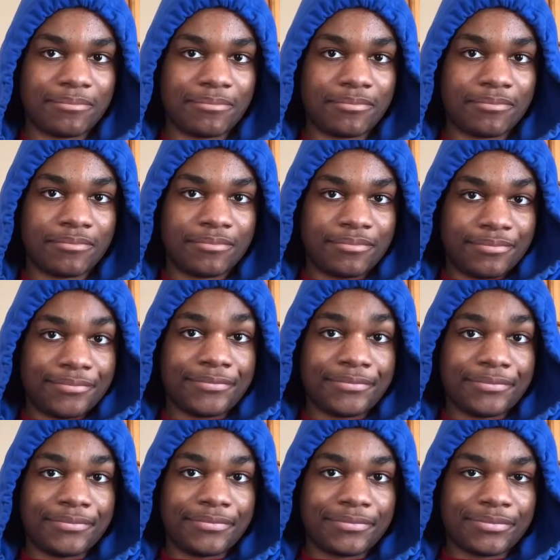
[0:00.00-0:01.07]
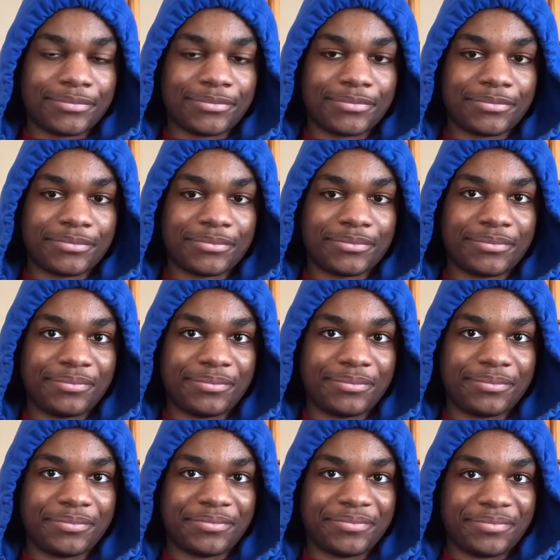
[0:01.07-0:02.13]

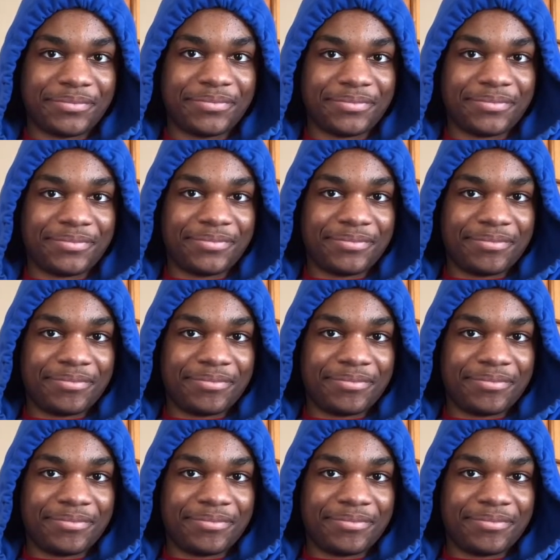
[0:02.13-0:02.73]
Nothing is said.